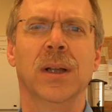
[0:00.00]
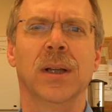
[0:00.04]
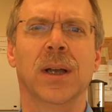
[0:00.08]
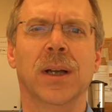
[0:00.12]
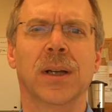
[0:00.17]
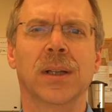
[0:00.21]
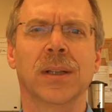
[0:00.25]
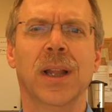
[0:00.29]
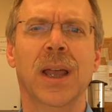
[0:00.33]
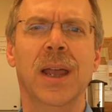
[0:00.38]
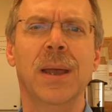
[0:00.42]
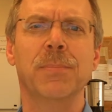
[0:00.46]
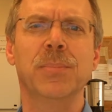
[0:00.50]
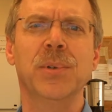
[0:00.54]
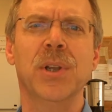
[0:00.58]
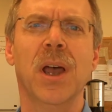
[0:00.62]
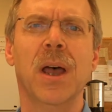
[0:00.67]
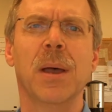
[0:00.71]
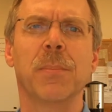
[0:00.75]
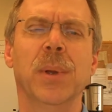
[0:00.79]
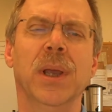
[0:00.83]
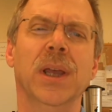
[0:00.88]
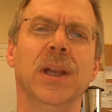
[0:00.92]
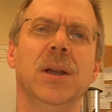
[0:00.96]
uh,
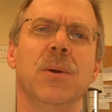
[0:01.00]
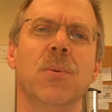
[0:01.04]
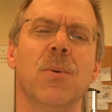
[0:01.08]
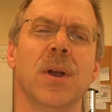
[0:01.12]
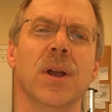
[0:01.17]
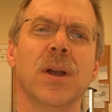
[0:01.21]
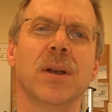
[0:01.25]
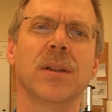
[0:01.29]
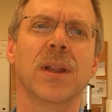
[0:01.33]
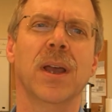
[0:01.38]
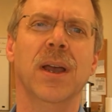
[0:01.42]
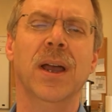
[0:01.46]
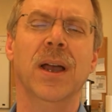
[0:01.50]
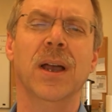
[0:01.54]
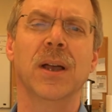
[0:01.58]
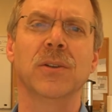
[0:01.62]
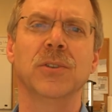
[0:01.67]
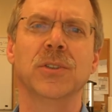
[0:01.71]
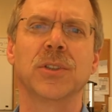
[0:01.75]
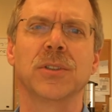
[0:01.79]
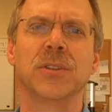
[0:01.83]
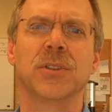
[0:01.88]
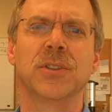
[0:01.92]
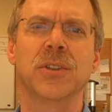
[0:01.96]
laptop anywhere in the
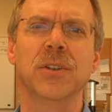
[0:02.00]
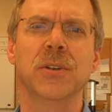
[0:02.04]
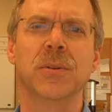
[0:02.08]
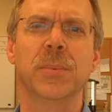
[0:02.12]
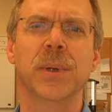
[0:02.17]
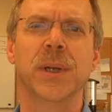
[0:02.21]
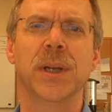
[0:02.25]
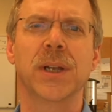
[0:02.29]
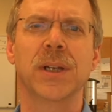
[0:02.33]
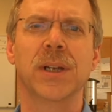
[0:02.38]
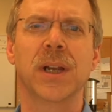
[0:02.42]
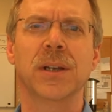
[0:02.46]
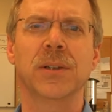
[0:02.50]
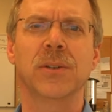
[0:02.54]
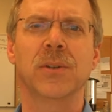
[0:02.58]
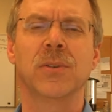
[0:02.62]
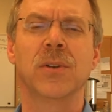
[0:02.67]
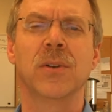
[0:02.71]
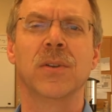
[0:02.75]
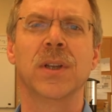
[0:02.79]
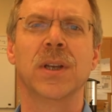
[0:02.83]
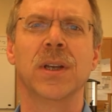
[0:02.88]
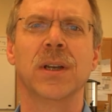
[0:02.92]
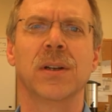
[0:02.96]
house and still be
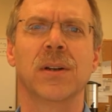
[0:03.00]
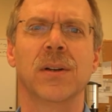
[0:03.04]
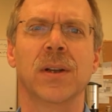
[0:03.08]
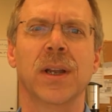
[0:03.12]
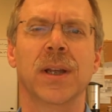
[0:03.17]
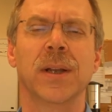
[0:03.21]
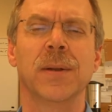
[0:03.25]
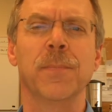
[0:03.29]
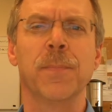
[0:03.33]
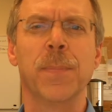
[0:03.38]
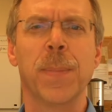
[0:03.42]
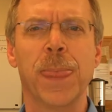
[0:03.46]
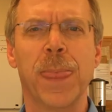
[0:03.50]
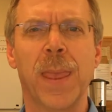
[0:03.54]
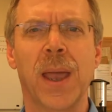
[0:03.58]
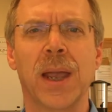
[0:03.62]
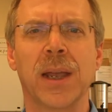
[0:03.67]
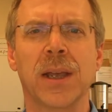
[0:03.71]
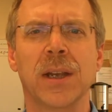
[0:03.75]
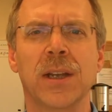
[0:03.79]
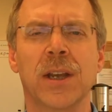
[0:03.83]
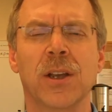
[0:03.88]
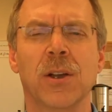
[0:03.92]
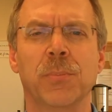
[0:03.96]
connected to the internet.
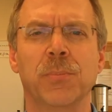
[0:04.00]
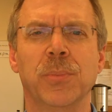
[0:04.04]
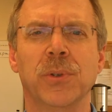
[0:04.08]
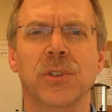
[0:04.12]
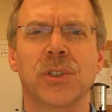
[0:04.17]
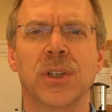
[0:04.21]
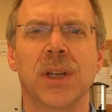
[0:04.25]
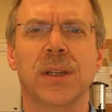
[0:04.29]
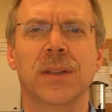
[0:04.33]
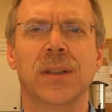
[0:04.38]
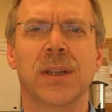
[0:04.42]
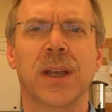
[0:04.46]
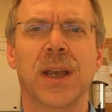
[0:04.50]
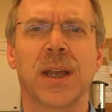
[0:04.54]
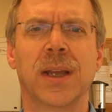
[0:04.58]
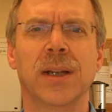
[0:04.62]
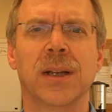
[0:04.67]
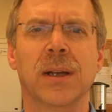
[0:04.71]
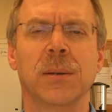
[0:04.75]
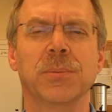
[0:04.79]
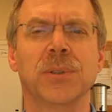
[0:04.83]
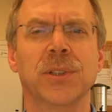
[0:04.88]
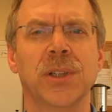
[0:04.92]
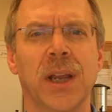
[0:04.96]
I can help you set
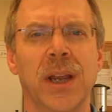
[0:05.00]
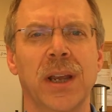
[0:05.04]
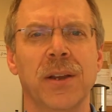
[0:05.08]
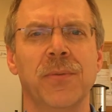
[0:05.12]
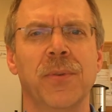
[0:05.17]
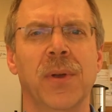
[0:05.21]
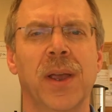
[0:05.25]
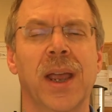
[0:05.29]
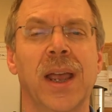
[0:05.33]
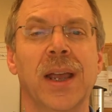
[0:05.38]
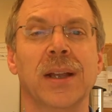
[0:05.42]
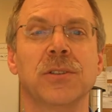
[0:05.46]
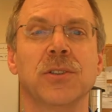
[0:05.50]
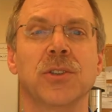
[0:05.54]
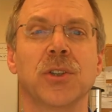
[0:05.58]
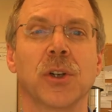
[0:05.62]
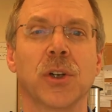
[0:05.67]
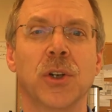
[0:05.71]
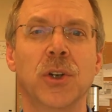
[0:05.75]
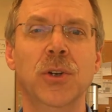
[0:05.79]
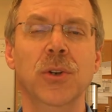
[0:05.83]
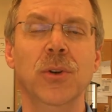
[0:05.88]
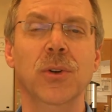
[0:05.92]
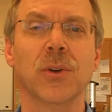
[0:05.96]
that up safe and
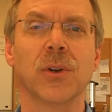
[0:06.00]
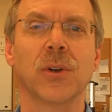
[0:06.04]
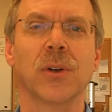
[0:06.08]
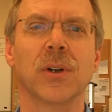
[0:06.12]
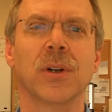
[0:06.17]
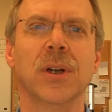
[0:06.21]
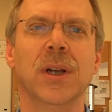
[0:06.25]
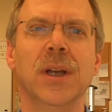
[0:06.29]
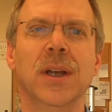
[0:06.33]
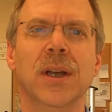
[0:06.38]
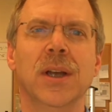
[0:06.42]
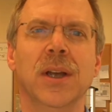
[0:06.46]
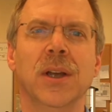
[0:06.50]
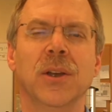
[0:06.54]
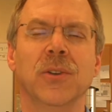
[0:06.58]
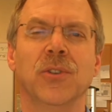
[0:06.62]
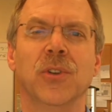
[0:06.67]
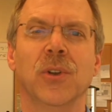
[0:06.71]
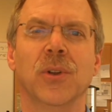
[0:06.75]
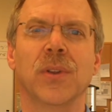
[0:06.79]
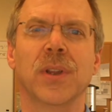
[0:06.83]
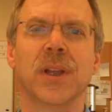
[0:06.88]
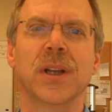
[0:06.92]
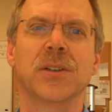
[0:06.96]
secure
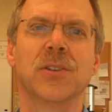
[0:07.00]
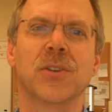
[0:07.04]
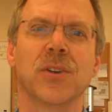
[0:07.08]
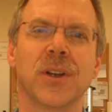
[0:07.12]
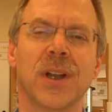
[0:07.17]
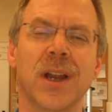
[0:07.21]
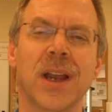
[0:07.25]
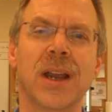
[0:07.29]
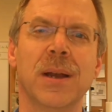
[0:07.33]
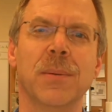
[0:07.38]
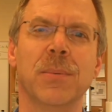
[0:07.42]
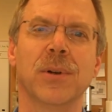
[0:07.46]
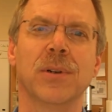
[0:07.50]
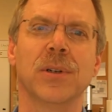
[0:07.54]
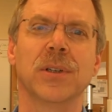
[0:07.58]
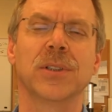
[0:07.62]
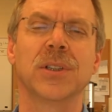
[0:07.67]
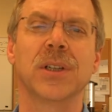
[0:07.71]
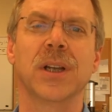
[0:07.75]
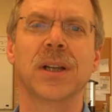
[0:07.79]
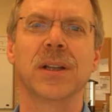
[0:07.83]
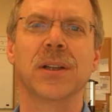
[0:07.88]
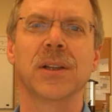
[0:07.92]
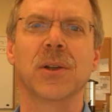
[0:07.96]
so that your
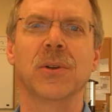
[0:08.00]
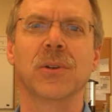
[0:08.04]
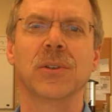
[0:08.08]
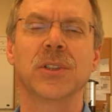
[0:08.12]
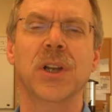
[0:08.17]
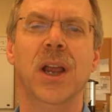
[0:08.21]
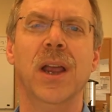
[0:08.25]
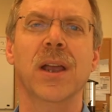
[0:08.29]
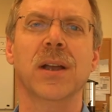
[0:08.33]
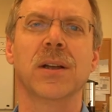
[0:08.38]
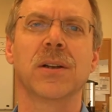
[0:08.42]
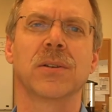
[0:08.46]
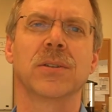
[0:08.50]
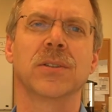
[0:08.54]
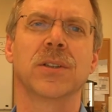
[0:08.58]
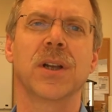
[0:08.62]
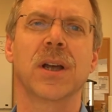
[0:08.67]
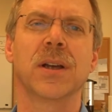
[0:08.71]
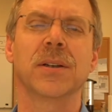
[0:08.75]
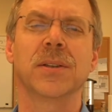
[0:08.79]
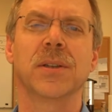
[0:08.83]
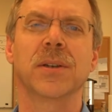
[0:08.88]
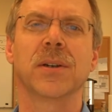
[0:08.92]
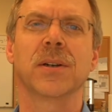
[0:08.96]
neighbors and those
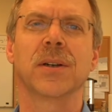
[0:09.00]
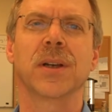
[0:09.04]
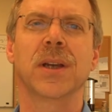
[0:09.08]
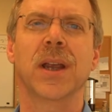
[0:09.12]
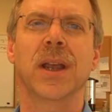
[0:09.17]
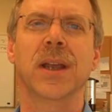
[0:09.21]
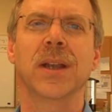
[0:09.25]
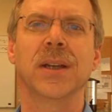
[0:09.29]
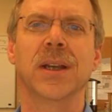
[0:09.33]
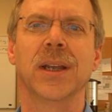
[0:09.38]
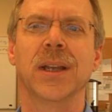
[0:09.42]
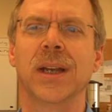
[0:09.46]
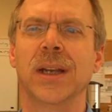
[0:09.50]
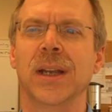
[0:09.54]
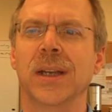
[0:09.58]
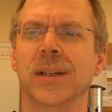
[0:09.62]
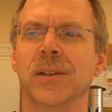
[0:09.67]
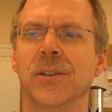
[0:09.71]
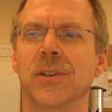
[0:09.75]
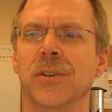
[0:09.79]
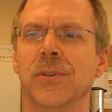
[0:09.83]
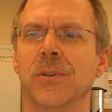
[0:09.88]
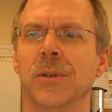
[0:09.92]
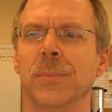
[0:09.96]
hackers out there can't get
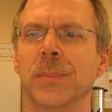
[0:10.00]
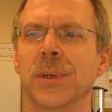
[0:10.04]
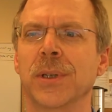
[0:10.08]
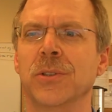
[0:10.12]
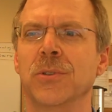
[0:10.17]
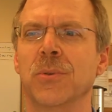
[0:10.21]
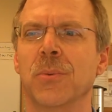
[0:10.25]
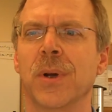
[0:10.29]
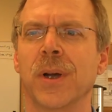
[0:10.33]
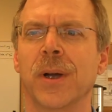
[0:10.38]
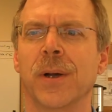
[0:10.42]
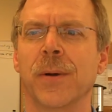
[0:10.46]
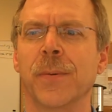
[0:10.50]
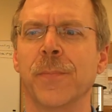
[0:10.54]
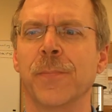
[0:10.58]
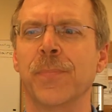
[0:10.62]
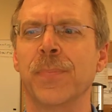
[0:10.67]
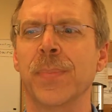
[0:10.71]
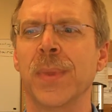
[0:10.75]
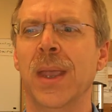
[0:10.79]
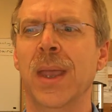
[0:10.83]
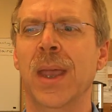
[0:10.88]
into them as well.